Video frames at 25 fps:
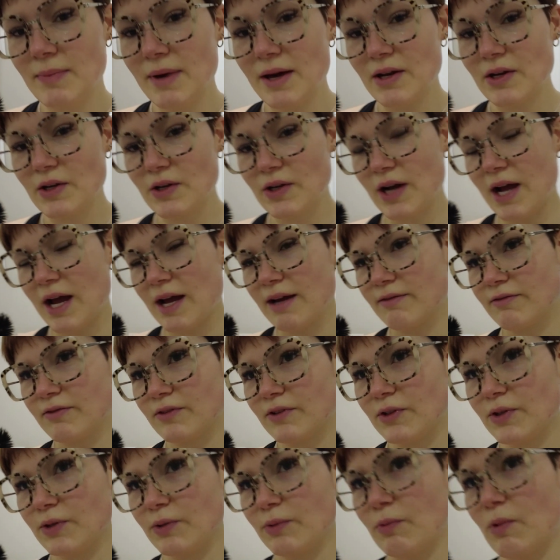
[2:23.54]
better
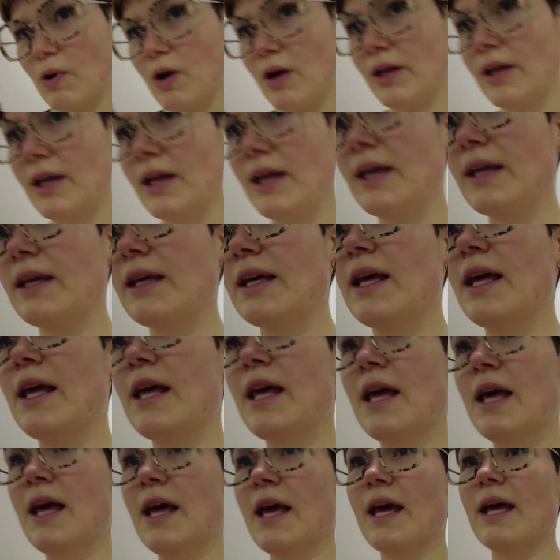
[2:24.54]
after walking
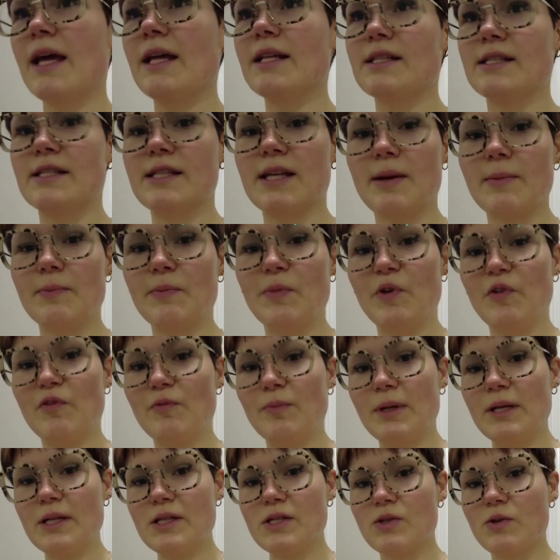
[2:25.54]
and some
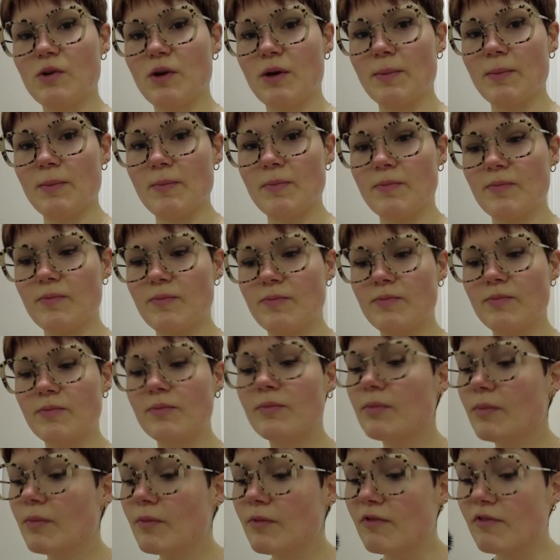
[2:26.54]
movement. So I'm
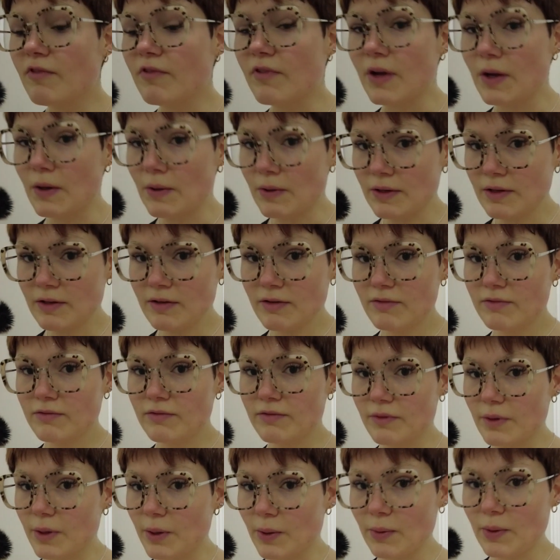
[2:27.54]
very,
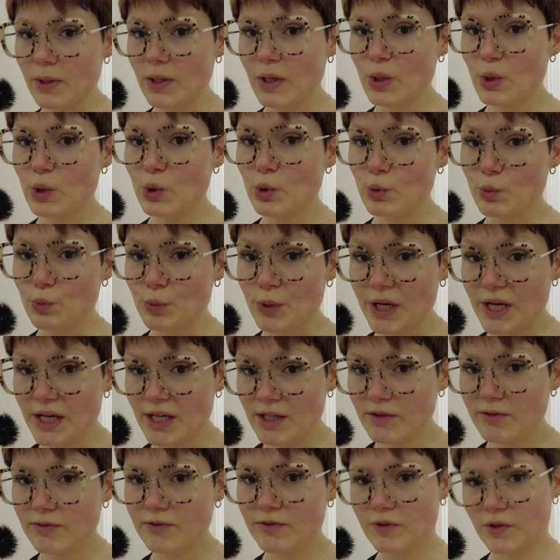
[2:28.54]
very
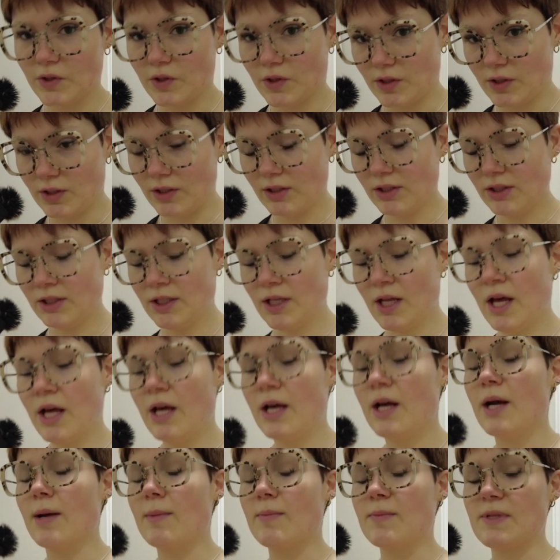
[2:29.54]
grateful.
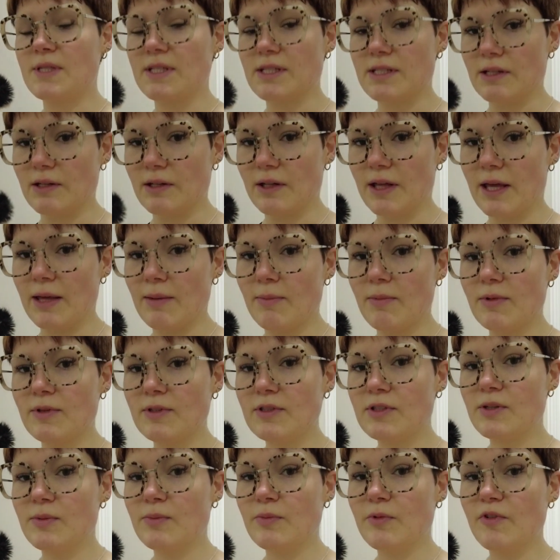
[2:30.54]
I'm still able
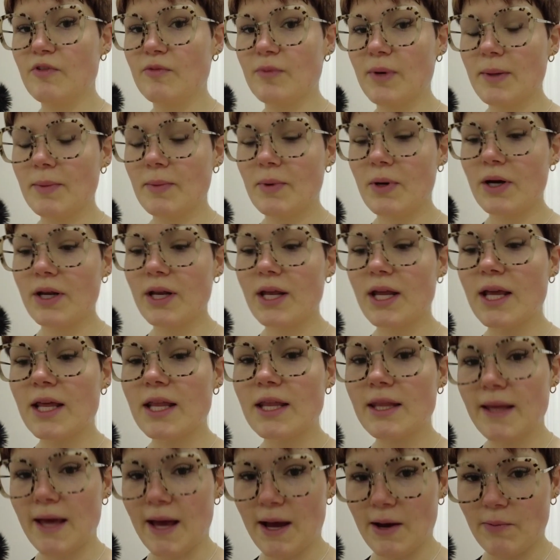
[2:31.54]
to move my body
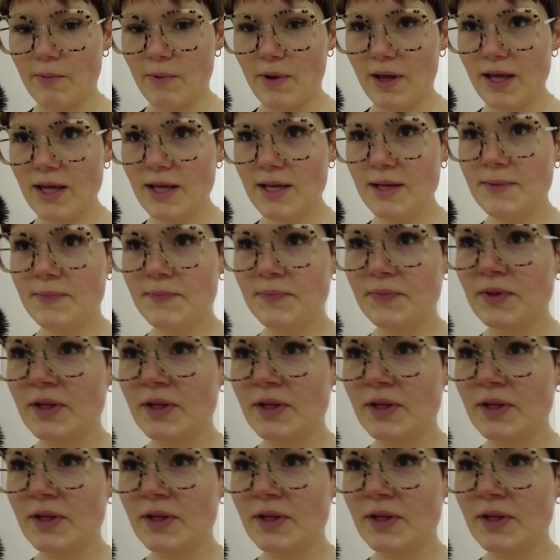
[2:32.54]
in that way.